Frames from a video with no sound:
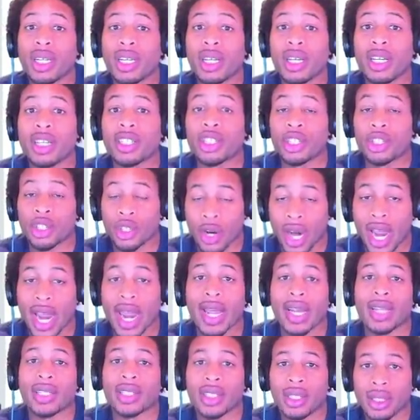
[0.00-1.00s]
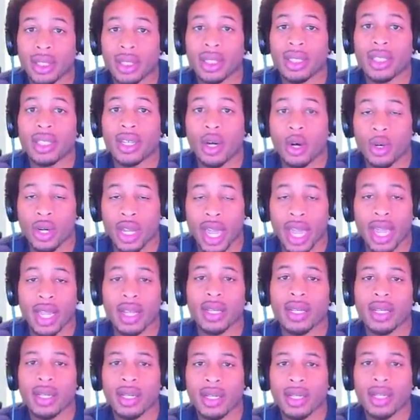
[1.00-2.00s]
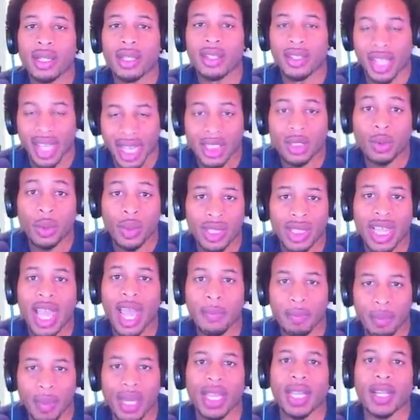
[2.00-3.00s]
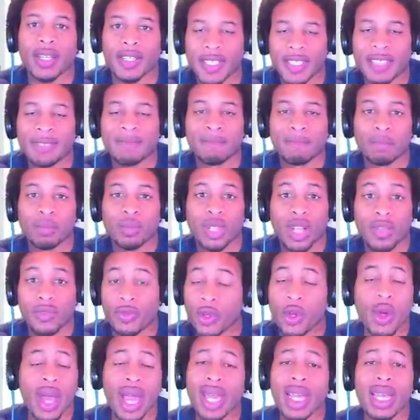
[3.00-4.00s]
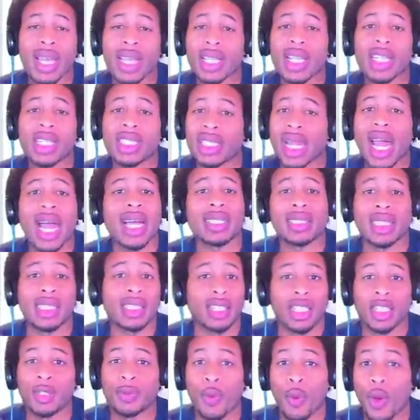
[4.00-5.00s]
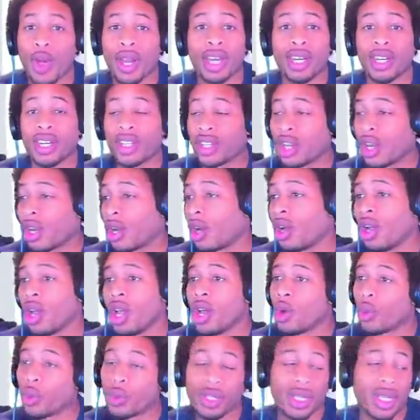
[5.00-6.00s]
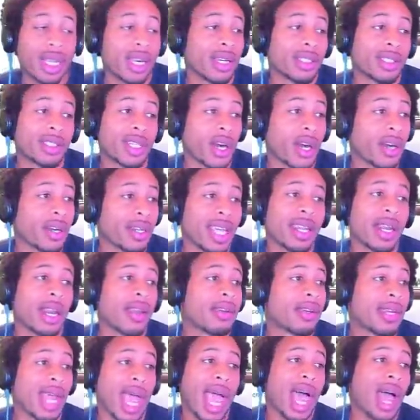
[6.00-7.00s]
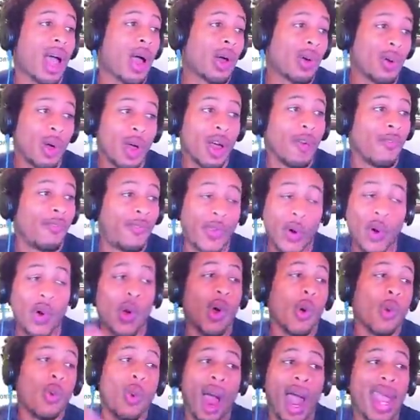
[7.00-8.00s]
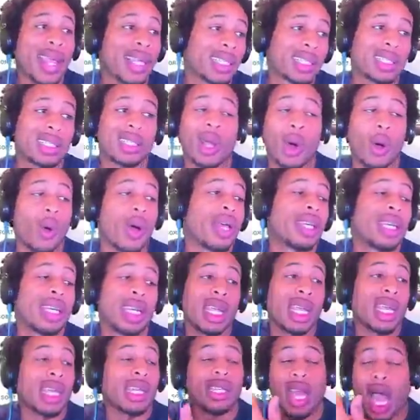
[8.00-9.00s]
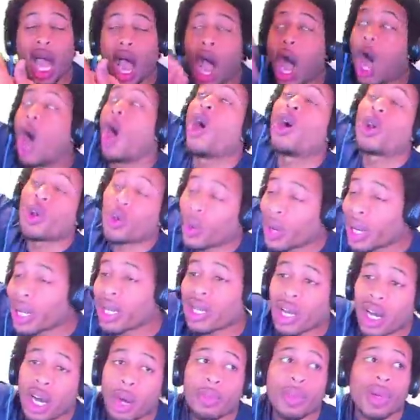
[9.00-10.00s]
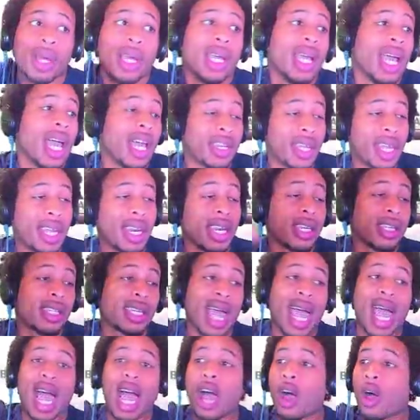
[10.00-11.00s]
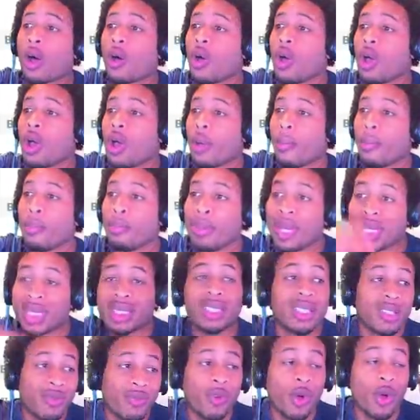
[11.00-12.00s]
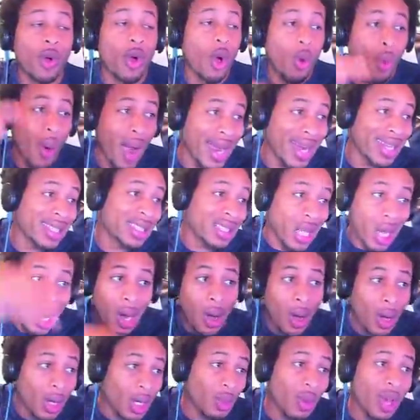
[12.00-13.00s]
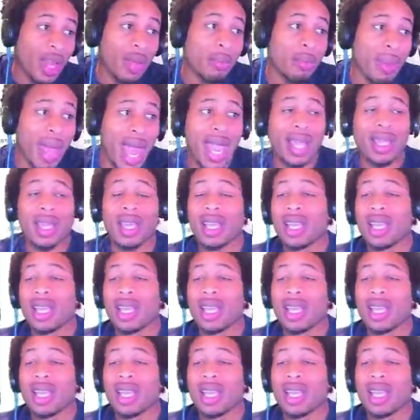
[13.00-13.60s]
is trash, okay? That's what that means. If you ain't hitting your shots at this point in the year, when they done turn, they done dial full whites going in all the way up, and they done dial missing full whites all the way back,